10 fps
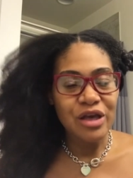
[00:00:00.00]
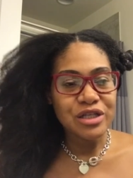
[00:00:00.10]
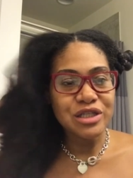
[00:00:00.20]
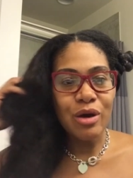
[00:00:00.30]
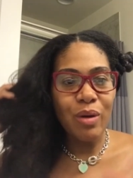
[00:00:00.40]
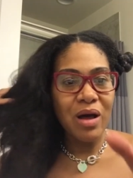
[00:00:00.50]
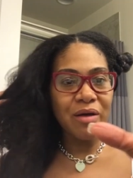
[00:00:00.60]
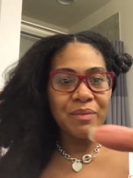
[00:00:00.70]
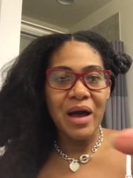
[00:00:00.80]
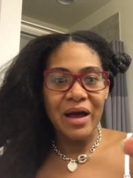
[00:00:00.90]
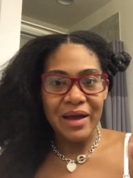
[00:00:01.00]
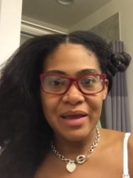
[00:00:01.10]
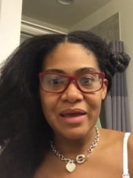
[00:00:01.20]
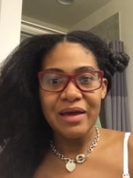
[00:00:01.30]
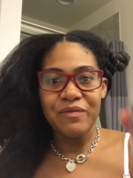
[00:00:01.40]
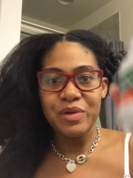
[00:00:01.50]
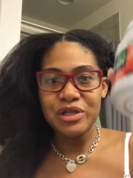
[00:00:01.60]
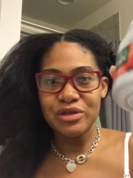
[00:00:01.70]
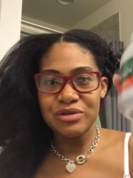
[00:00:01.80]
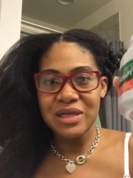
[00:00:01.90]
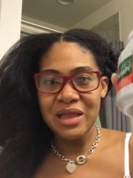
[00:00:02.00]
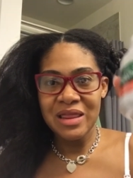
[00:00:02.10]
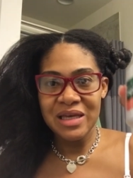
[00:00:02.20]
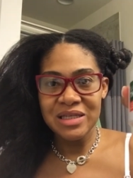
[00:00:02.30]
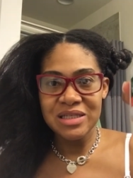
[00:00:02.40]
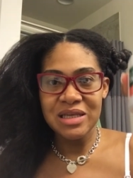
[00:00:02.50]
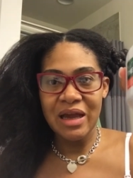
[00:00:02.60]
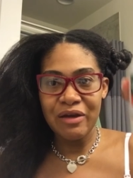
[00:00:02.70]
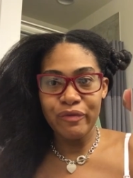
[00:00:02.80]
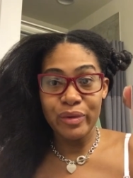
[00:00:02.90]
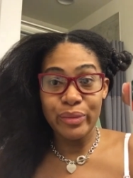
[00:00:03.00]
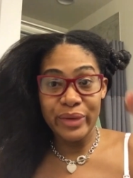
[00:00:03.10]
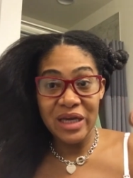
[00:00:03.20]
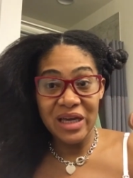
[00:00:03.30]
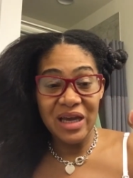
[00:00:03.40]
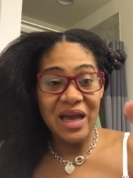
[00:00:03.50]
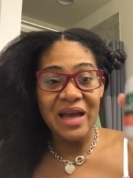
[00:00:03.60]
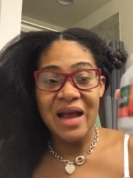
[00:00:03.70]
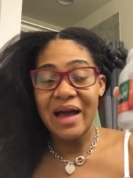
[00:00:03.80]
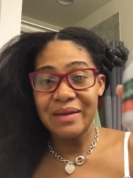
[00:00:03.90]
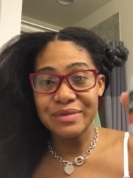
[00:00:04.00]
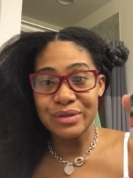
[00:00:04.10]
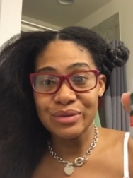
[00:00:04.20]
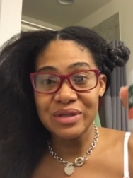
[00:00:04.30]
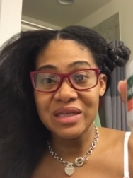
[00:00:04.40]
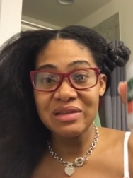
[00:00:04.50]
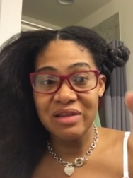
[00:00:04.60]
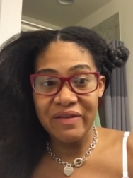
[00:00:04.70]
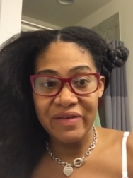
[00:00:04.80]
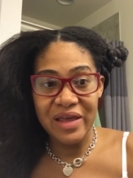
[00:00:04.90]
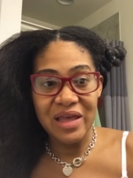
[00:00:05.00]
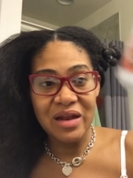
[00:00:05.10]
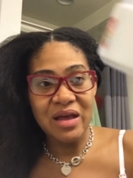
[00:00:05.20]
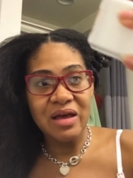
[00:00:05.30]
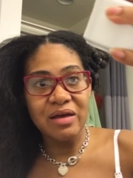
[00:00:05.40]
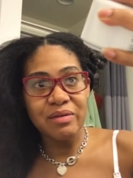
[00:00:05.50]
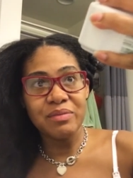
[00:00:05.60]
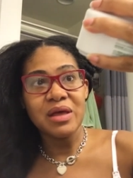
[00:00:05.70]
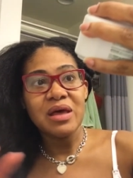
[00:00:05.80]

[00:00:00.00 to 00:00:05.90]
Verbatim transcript: so um, I have been using this every week and I absolutely love it um,